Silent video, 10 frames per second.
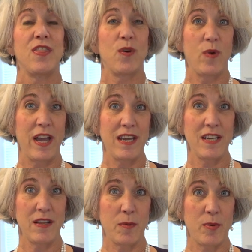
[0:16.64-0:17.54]
The
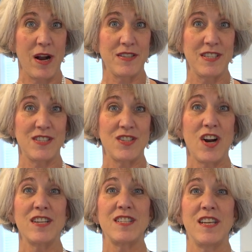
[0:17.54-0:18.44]
way the process
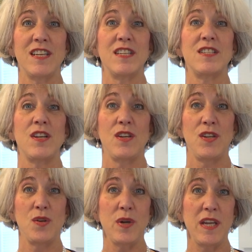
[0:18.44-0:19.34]
starts is
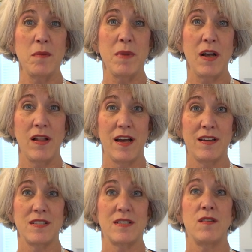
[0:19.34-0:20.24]
you email
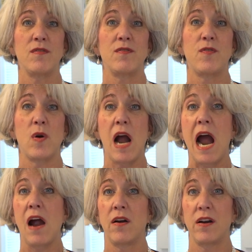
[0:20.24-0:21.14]
us for
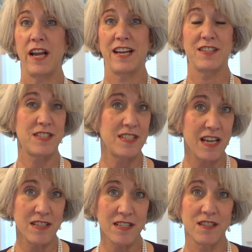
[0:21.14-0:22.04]
our
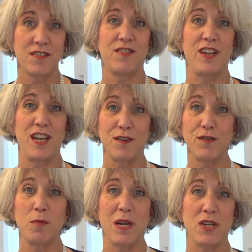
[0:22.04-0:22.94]
extensive
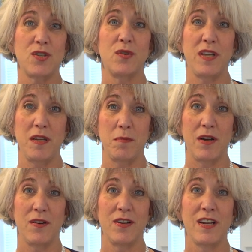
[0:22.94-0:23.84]
informational
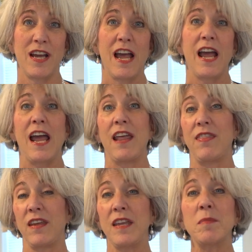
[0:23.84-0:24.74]
email,
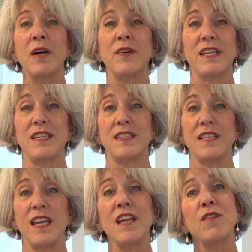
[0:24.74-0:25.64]
and the email is
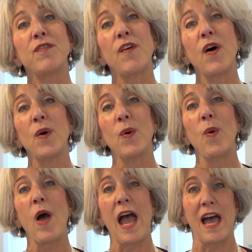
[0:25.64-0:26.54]

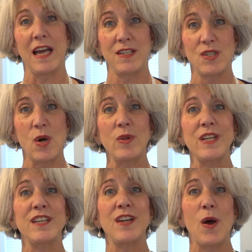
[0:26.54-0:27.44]

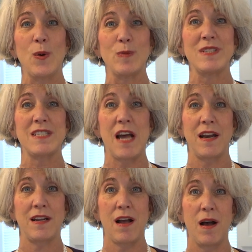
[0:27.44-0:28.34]

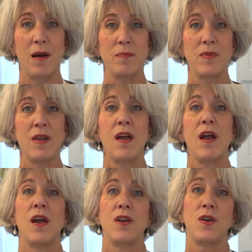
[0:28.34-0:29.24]
info@dolanhomes.com.
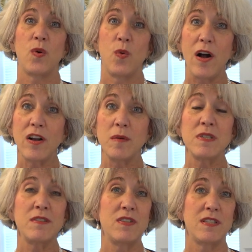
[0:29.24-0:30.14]
You're welcome
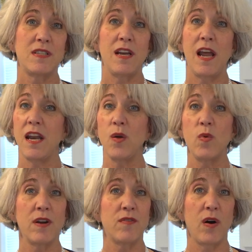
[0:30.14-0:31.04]
to visit any
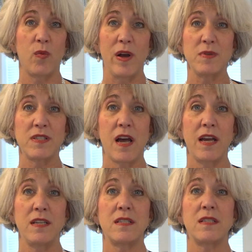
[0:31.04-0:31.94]
one of our
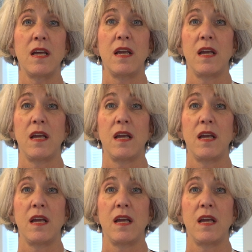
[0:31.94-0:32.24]
websites,